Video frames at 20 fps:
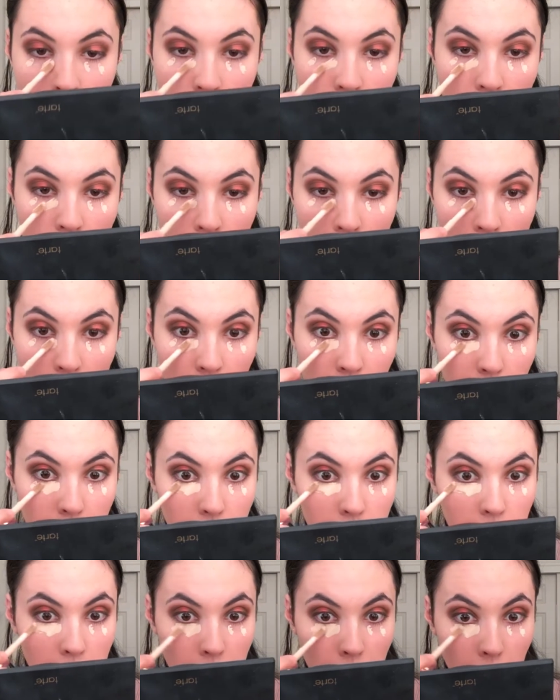And I'm
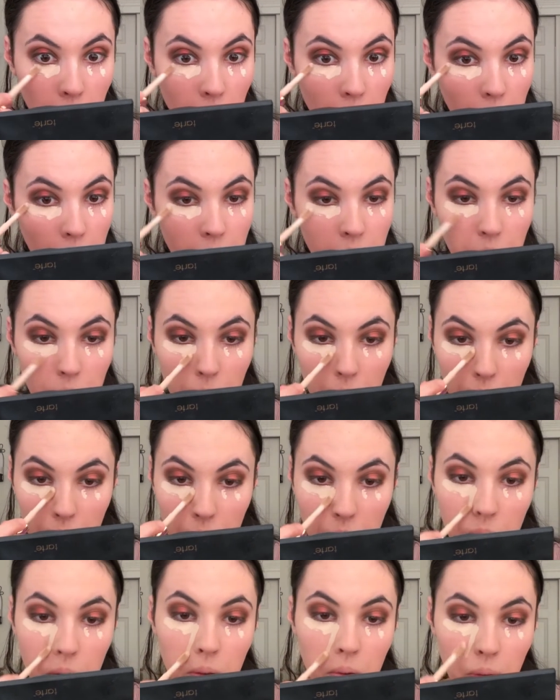just going to put
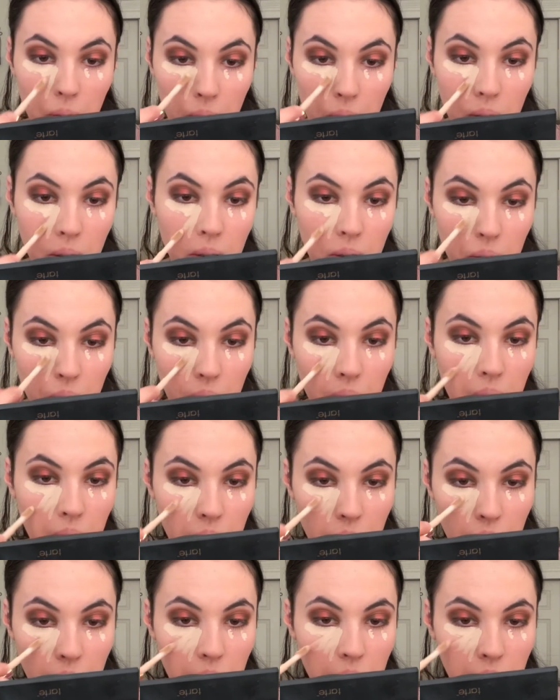this right
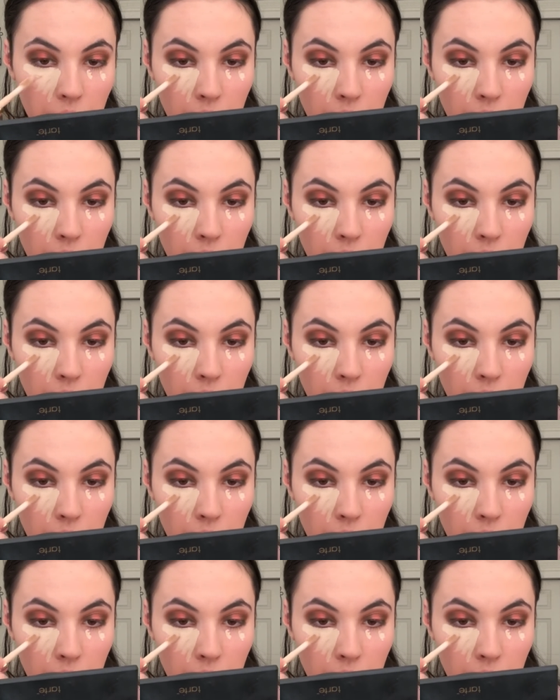underneath.